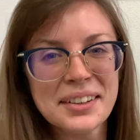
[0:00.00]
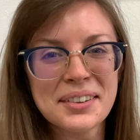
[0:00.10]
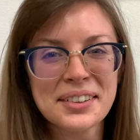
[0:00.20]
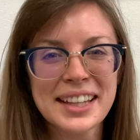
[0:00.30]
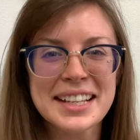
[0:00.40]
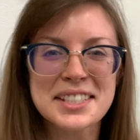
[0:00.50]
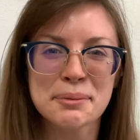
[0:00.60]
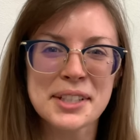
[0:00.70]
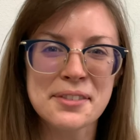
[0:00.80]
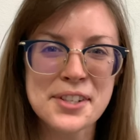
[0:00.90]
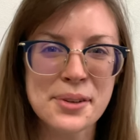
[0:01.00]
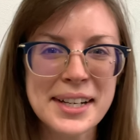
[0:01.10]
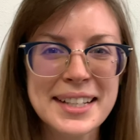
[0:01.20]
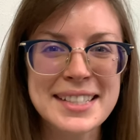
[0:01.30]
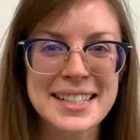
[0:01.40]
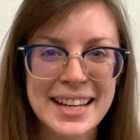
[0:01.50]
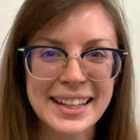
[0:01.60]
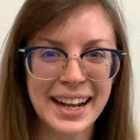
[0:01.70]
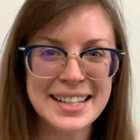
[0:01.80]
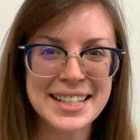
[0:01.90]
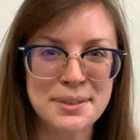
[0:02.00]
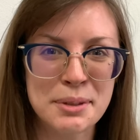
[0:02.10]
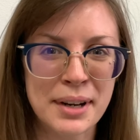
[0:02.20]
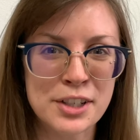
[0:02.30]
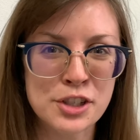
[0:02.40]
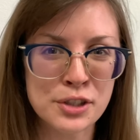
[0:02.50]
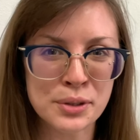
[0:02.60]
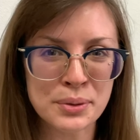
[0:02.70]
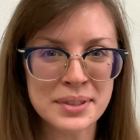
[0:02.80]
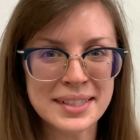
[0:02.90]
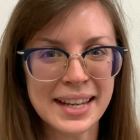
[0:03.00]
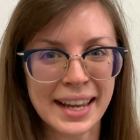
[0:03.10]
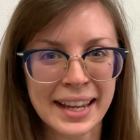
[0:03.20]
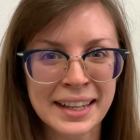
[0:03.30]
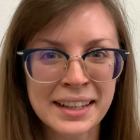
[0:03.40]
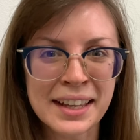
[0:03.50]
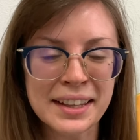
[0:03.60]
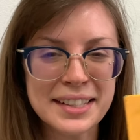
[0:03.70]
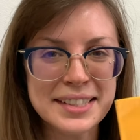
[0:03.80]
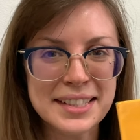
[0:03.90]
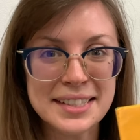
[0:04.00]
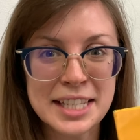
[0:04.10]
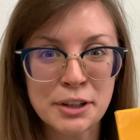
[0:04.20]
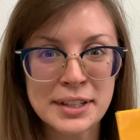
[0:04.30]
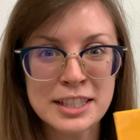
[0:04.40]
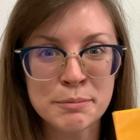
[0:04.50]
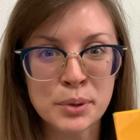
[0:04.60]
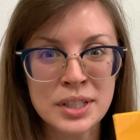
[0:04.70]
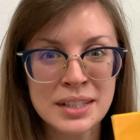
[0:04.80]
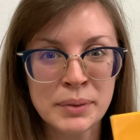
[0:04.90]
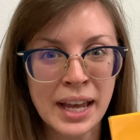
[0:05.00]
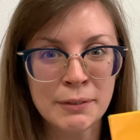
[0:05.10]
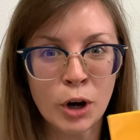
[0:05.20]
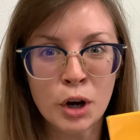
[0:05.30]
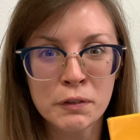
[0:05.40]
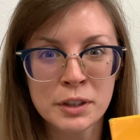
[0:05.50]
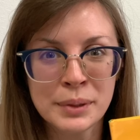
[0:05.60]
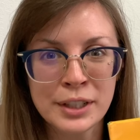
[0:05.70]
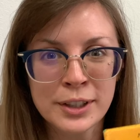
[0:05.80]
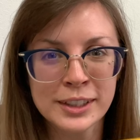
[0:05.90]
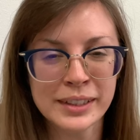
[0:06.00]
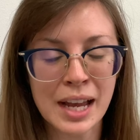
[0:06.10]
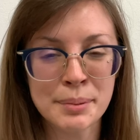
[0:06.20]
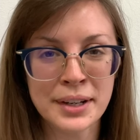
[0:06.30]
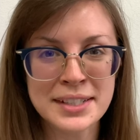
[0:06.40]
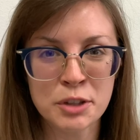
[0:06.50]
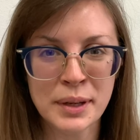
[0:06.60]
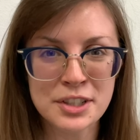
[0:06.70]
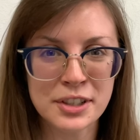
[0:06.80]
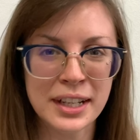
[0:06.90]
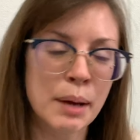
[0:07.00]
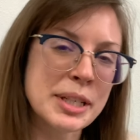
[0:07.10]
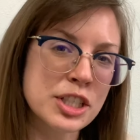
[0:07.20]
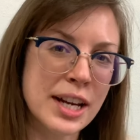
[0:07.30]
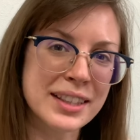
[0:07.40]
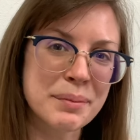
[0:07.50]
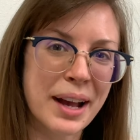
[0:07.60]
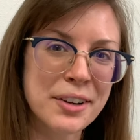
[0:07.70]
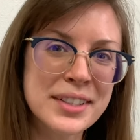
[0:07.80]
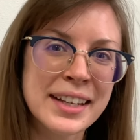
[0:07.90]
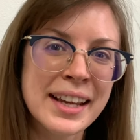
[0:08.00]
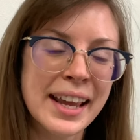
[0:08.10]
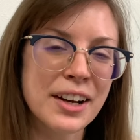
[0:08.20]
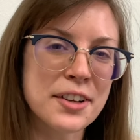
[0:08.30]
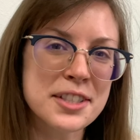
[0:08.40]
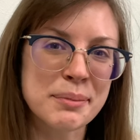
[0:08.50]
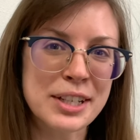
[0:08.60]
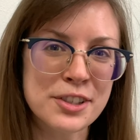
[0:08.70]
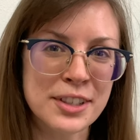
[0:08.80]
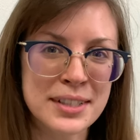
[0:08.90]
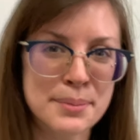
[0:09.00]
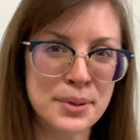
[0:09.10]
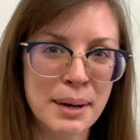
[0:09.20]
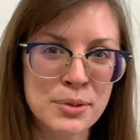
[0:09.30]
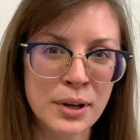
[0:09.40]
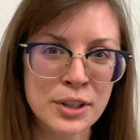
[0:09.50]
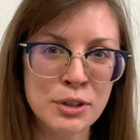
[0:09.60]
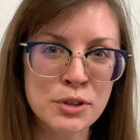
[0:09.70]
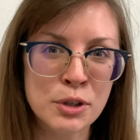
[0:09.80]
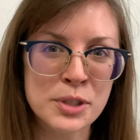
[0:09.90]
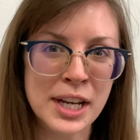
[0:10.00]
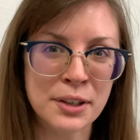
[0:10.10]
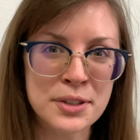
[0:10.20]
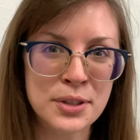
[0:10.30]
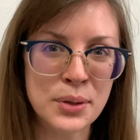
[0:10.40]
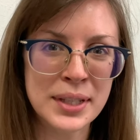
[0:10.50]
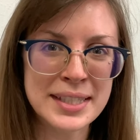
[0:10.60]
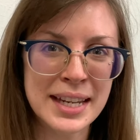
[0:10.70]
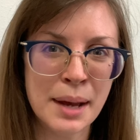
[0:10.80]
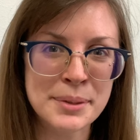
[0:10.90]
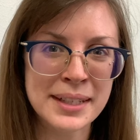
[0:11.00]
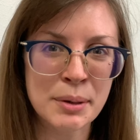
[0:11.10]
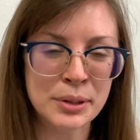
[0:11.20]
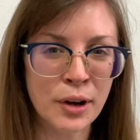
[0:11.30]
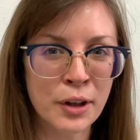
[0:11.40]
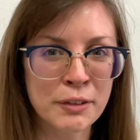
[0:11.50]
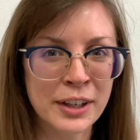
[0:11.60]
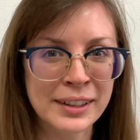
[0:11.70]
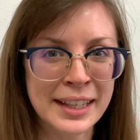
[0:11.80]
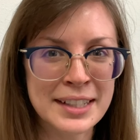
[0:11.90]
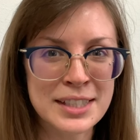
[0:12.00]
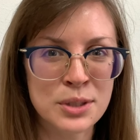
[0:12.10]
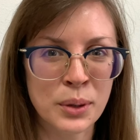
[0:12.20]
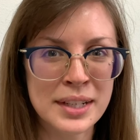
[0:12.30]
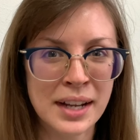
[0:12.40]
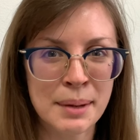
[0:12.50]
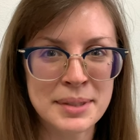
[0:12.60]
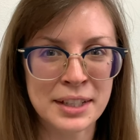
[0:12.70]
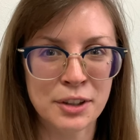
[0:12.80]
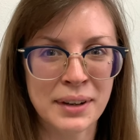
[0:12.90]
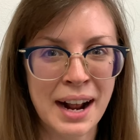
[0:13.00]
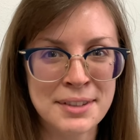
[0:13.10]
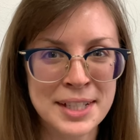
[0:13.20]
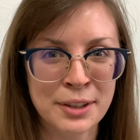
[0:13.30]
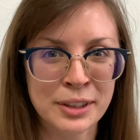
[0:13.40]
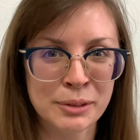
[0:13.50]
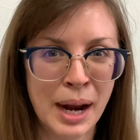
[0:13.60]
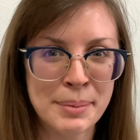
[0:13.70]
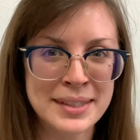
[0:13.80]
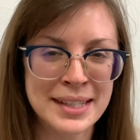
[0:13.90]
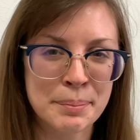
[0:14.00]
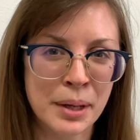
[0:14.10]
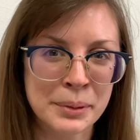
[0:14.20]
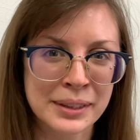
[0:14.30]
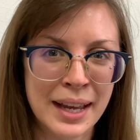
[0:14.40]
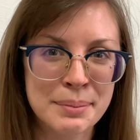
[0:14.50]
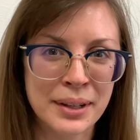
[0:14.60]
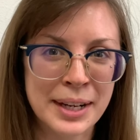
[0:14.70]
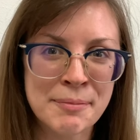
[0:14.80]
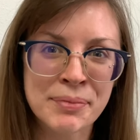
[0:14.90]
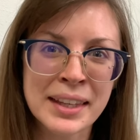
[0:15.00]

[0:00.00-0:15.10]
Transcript: Well, thanks so much for joining us today, guys, as we read Chu's Day. This is a series of books, and we have all of them here at the library, so make sure to come and check them out. And also make sure to subscribe to our YouTube channel so that you can stay up to date with all of our latest story times and crafts here at the Rapid City Public Library.